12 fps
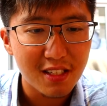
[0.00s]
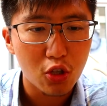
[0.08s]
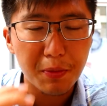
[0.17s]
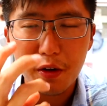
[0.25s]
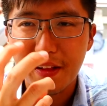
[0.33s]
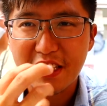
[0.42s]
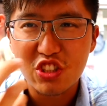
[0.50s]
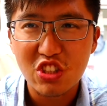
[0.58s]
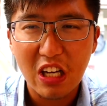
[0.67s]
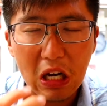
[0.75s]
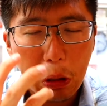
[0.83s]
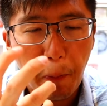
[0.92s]
a little bit of like
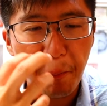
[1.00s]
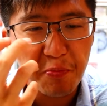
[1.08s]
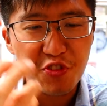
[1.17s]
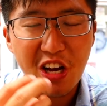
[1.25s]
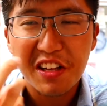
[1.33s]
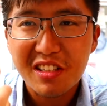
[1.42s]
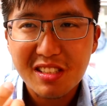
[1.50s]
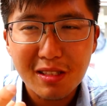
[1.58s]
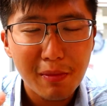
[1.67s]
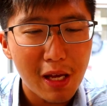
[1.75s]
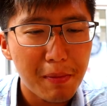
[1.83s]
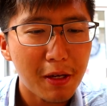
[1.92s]

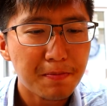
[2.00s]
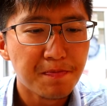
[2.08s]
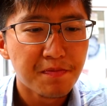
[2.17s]
gelatin maybe.